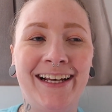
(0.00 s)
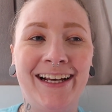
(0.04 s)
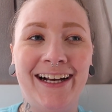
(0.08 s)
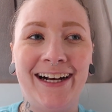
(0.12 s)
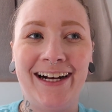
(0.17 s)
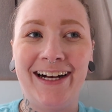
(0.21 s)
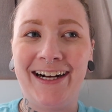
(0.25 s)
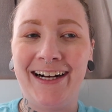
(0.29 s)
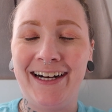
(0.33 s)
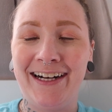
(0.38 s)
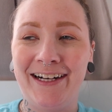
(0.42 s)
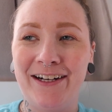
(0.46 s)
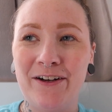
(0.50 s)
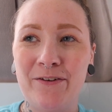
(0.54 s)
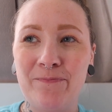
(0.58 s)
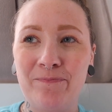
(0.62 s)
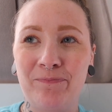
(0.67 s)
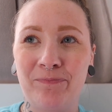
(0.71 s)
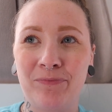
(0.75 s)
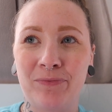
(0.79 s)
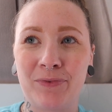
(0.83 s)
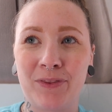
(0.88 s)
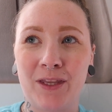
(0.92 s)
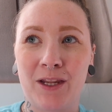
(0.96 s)

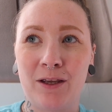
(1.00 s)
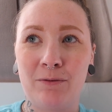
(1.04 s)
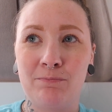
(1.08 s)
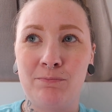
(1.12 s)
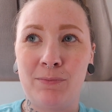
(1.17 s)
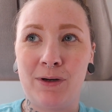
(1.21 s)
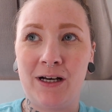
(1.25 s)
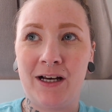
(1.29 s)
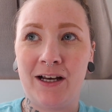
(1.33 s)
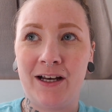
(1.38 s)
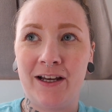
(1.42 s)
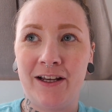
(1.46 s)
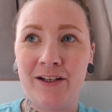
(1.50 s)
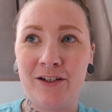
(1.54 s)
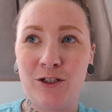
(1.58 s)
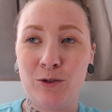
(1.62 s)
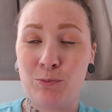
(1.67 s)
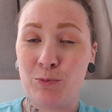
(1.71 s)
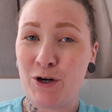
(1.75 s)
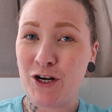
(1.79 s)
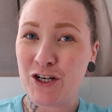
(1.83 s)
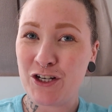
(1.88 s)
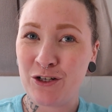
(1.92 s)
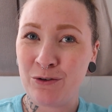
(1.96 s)
My
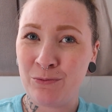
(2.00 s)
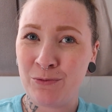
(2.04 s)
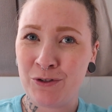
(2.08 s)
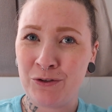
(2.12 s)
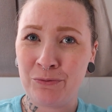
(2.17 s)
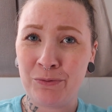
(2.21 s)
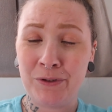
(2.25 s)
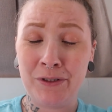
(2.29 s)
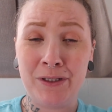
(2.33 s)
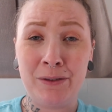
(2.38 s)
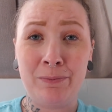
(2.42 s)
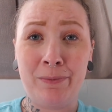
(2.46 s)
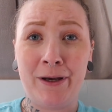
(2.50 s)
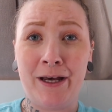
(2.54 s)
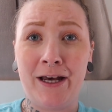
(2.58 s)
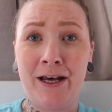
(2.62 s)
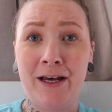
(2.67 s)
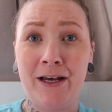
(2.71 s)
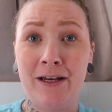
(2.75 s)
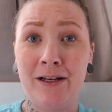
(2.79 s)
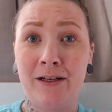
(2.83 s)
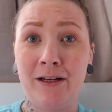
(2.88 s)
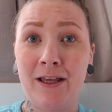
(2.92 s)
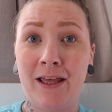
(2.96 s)
depression was really
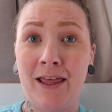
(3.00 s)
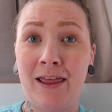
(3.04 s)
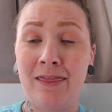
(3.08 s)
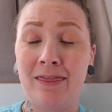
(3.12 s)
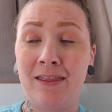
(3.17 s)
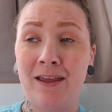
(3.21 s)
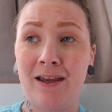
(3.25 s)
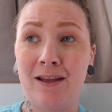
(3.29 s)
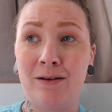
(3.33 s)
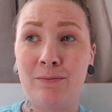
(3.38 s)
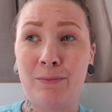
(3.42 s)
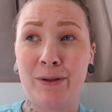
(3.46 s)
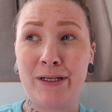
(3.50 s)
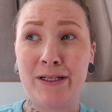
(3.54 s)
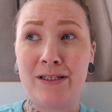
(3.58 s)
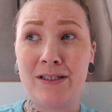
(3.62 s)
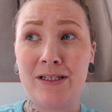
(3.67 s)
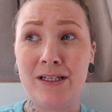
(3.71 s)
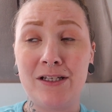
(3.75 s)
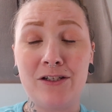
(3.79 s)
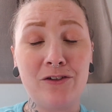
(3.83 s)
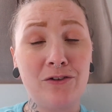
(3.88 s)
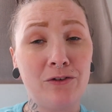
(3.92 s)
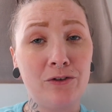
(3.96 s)
bad, and then my
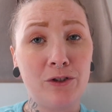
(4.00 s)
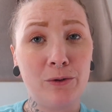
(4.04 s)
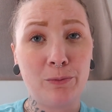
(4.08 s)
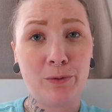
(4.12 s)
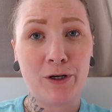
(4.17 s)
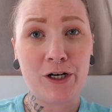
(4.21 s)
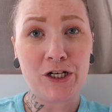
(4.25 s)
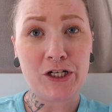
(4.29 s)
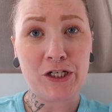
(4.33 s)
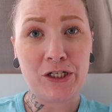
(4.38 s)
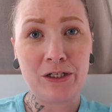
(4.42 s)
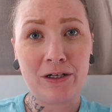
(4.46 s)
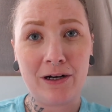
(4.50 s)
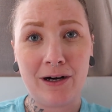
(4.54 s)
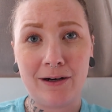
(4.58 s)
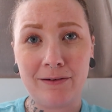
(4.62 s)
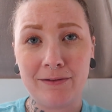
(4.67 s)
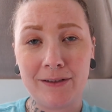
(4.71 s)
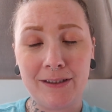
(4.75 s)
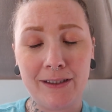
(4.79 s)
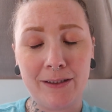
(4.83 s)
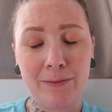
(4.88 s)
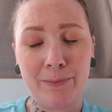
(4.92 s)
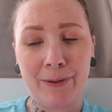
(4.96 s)
seasonal depression got
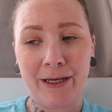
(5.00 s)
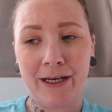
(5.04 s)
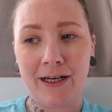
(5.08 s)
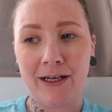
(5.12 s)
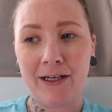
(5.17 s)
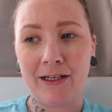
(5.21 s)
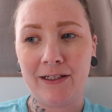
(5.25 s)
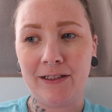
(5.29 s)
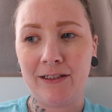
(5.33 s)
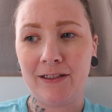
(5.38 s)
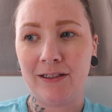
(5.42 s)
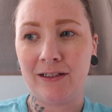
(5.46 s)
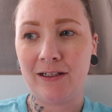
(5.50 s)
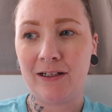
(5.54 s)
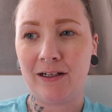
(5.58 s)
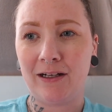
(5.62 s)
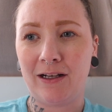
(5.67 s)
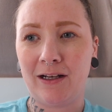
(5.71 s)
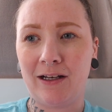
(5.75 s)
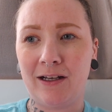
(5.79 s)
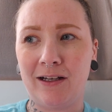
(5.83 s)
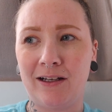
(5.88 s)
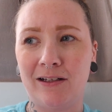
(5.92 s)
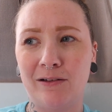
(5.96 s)
really bad.
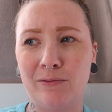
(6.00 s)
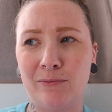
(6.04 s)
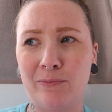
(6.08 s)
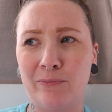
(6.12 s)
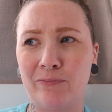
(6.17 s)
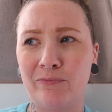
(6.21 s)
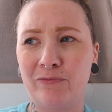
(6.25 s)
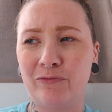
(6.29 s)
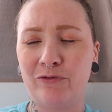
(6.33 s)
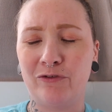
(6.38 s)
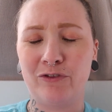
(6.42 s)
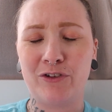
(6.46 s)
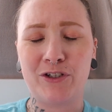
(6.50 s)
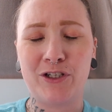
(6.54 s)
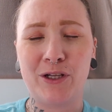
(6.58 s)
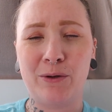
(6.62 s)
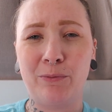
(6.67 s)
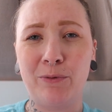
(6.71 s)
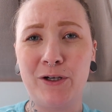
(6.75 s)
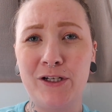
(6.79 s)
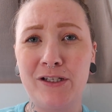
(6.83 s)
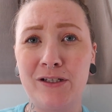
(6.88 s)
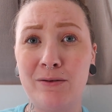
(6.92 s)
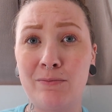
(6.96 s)
For
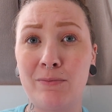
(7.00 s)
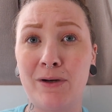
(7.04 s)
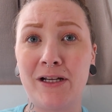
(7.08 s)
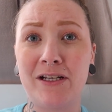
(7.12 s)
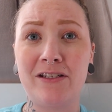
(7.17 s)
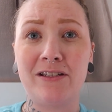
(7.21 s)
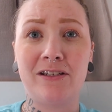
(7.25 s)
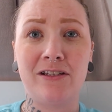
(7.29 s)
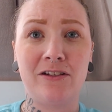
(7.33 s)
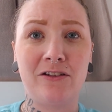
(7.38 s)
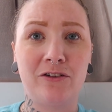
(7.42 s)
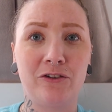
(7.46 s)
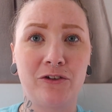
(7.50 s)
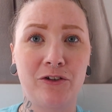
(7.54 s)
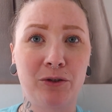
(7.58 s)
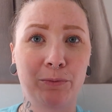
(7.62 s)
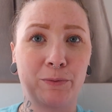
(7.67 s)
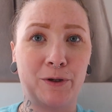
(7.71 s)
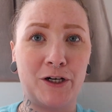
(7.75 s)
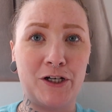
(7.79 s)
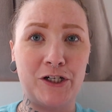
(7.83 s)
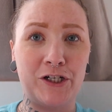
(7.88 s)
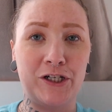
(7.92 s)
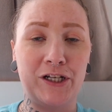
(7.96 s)
some reason, my seasonal
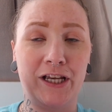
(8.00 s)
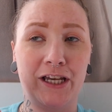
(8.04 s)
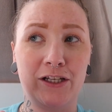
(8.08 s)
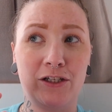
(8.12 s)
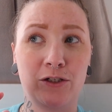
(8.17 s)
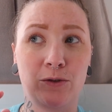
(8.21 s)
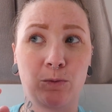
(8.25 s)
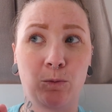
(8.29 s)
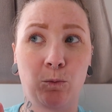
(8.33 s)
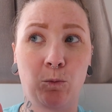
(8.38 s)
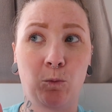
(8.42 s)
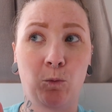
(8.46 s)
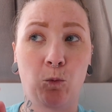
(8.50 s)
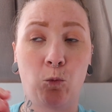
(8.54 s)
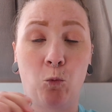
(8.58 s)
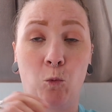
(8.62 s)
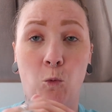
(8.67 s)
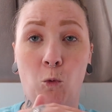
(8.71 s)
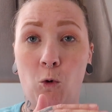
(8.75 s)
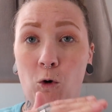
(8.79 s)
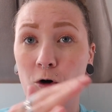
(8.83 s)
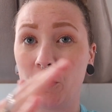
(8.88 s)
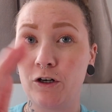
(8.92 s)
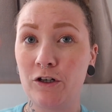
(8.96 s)
depression gets
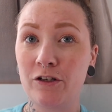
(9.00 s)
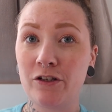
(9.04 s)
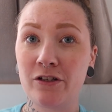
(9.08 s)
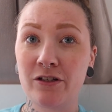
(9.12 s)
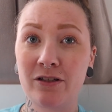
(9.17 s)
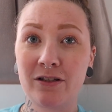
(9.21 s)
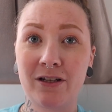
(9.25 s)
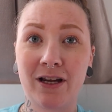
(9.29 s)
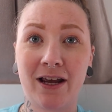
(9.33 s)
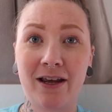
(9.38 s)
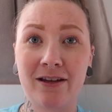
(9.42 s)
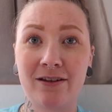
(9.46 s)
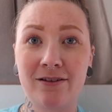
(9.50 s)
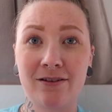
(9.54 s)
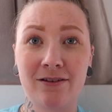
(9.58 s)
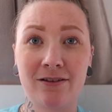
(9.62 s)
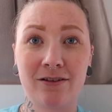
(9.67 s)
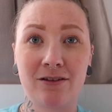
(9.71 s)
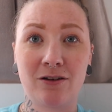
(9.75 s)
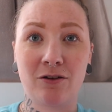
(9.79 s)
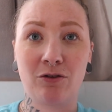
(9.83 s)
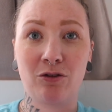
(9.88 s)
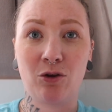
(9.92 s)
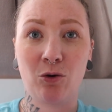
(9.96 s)
worse
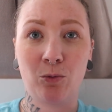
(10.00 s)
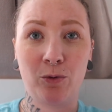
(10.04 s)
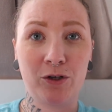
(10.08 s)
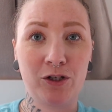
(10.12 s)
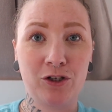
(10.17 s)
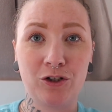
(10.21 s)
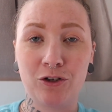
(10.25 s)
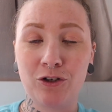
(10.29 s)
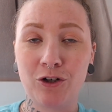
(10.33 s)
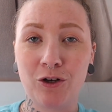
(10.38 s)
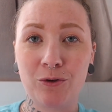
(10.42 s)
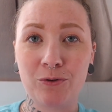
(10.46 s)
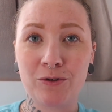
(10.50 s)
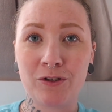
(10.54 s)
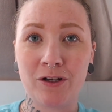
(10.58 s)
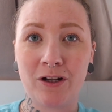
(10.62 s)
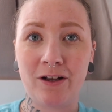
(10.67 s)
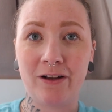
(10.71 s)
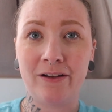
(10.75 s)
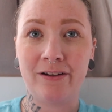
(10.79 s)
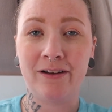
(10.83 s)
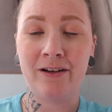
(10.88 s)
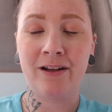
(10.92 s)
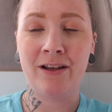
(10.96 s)
as the winter goes on.